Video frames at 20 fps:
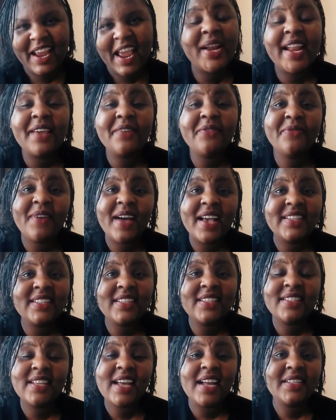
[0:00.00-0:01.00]
When I
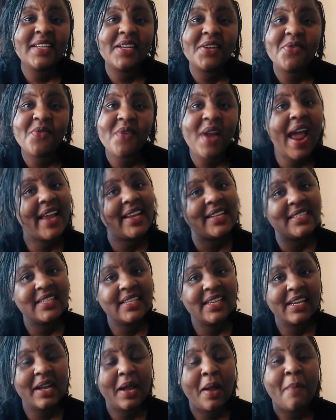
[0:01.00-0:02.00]
first started
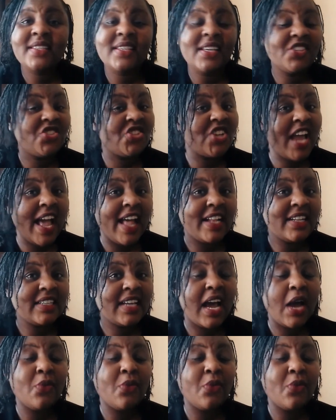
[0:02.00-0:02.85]
writing as a child,